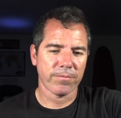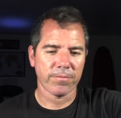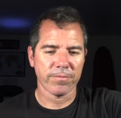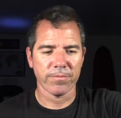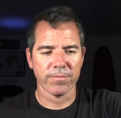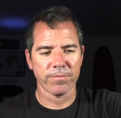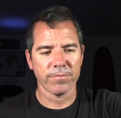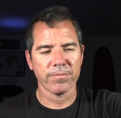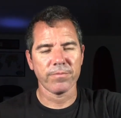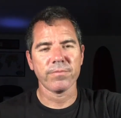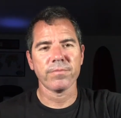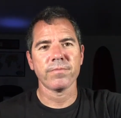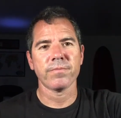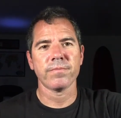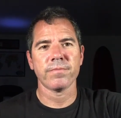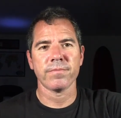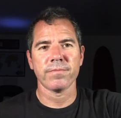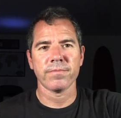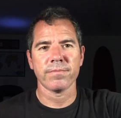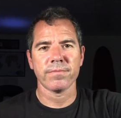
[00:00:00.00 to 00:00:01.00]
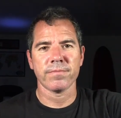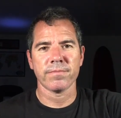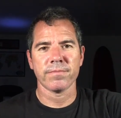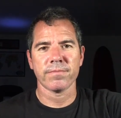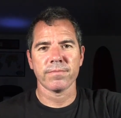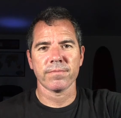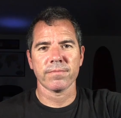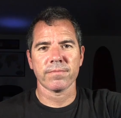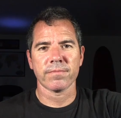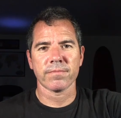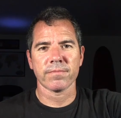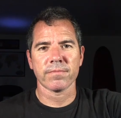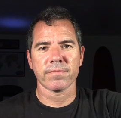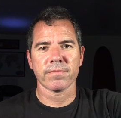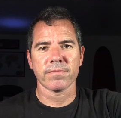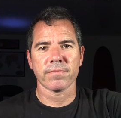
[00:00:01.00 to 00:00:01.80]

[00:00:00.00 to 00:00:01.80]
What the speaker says: (silence)